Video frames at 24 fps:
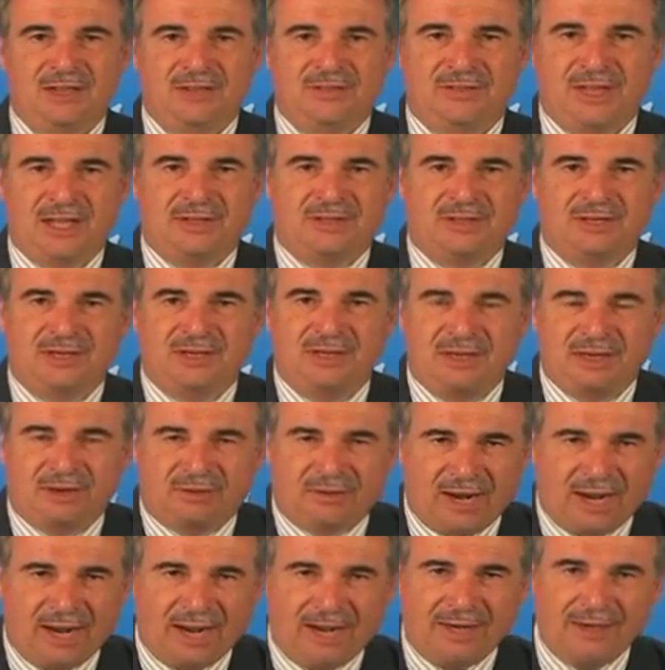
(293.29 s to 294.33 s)
that
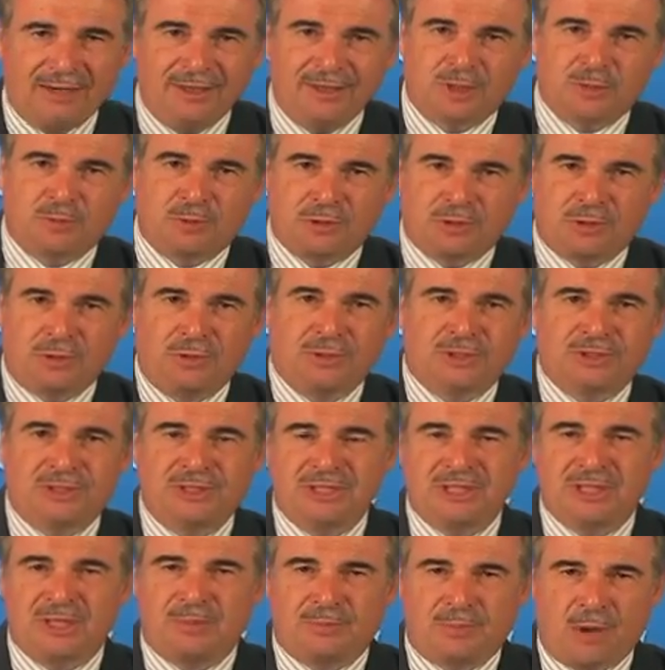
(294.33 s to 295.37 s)
Iran is
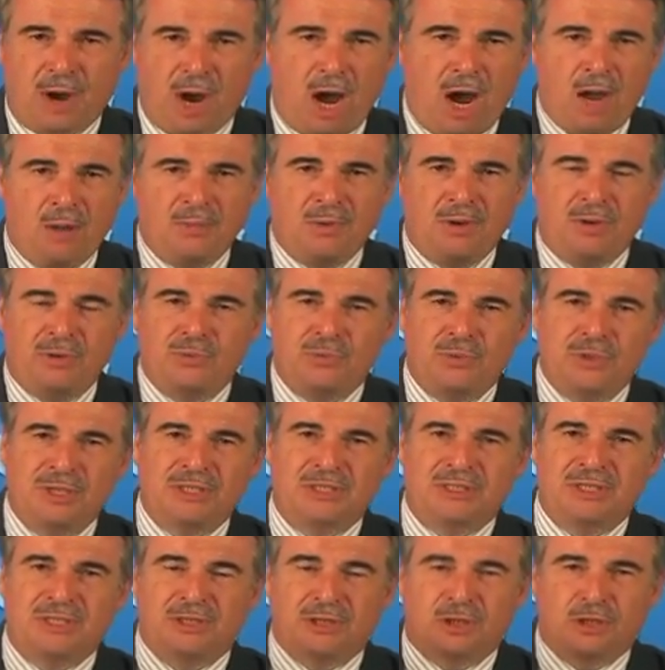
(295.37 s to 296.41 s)
producing the bomb
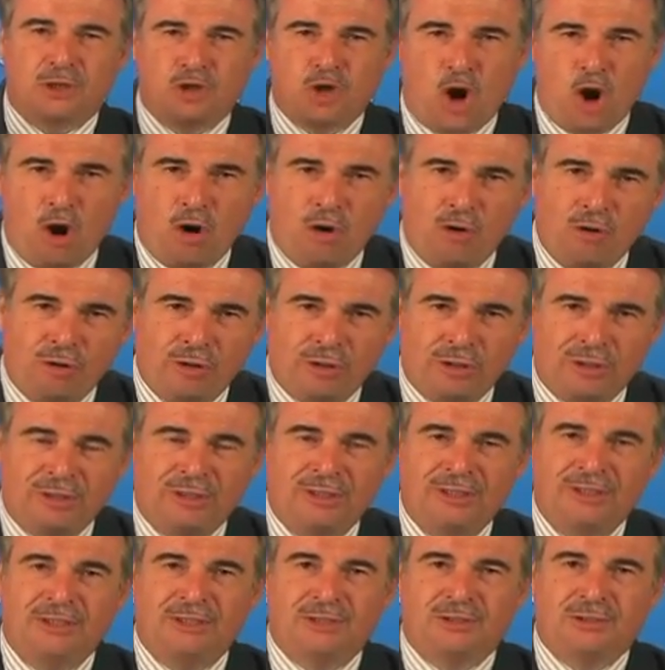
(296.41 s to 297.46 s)
with the
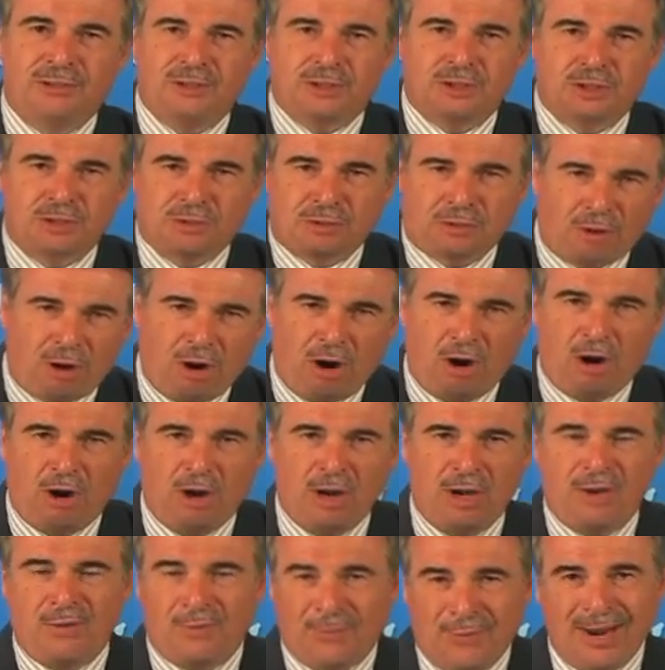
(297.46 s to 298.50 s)
goal
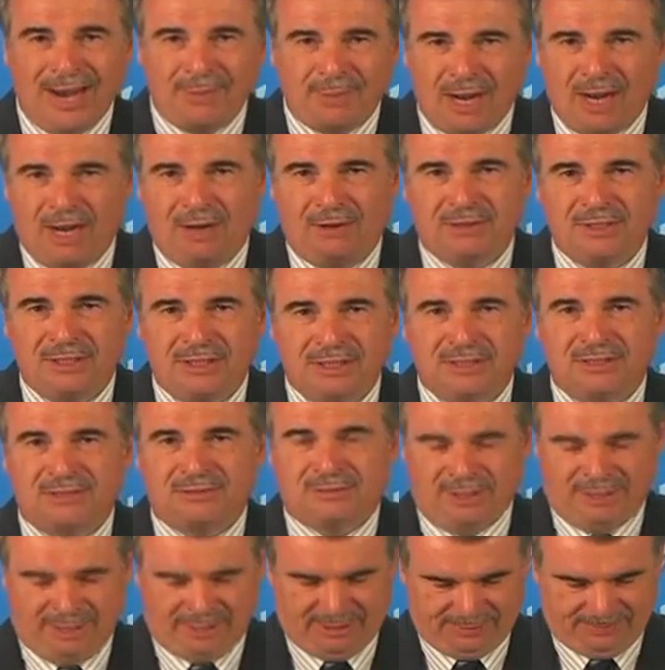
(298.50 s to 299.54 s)
to wipe out
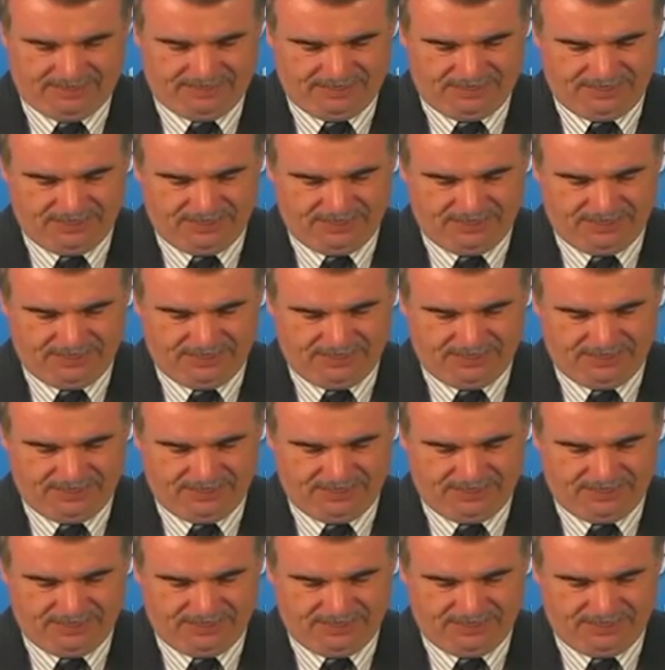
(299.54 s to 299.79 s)
Israel.